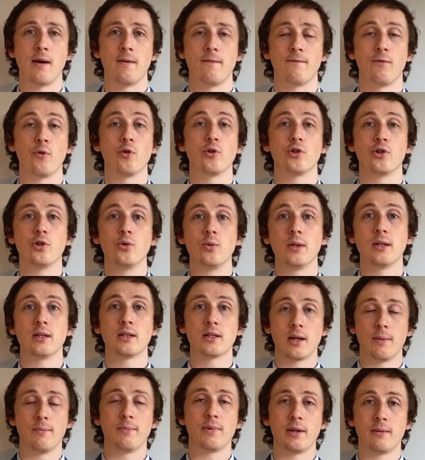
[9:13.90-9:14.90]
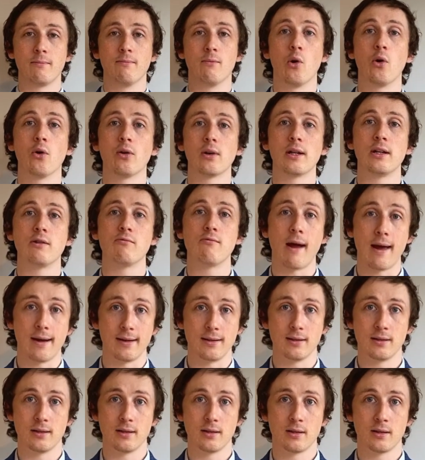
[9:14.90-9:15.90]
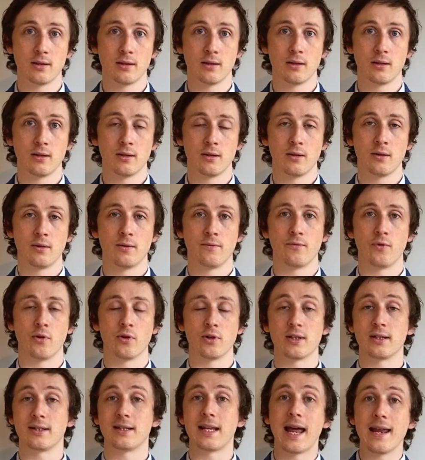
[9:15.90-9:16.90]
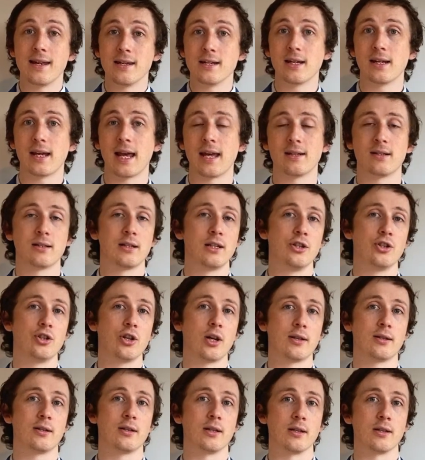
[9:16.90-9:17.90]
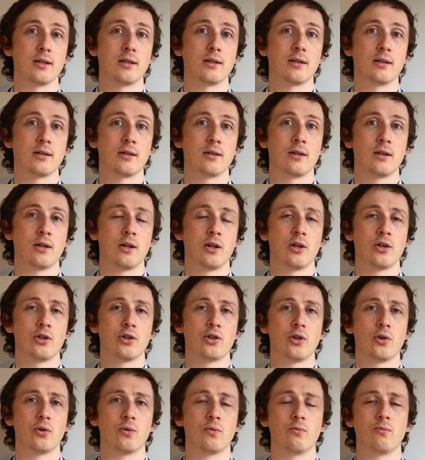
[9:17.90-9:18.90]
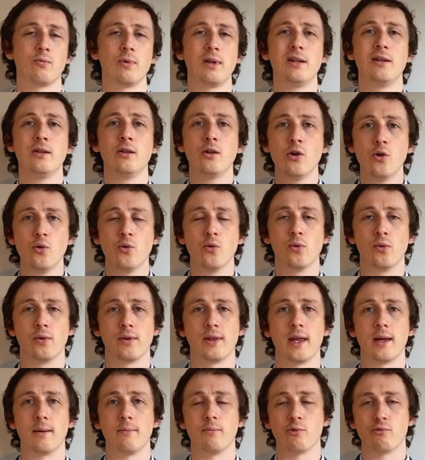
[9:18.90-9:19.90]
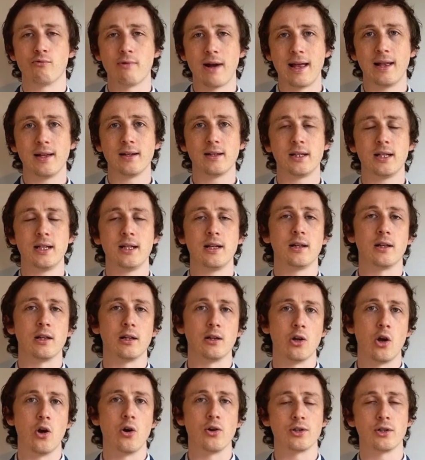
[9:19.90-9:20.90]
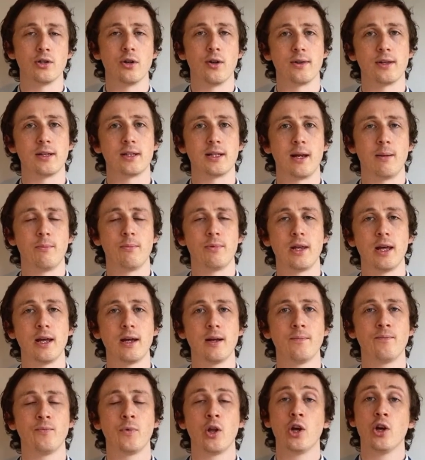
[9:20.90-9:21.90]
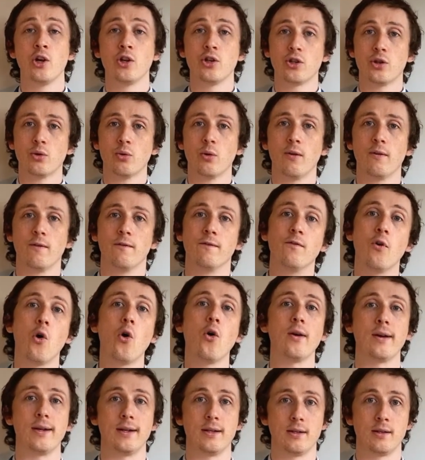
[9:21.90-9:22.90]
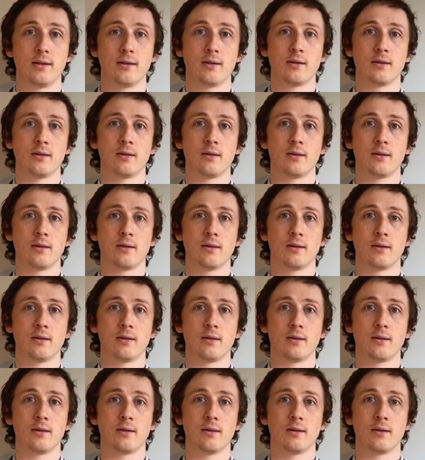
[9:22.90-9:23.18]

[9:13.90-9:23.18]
for doing something morally right, for standing against injustice. So we know that morality, the law, is not the same thing, so avoid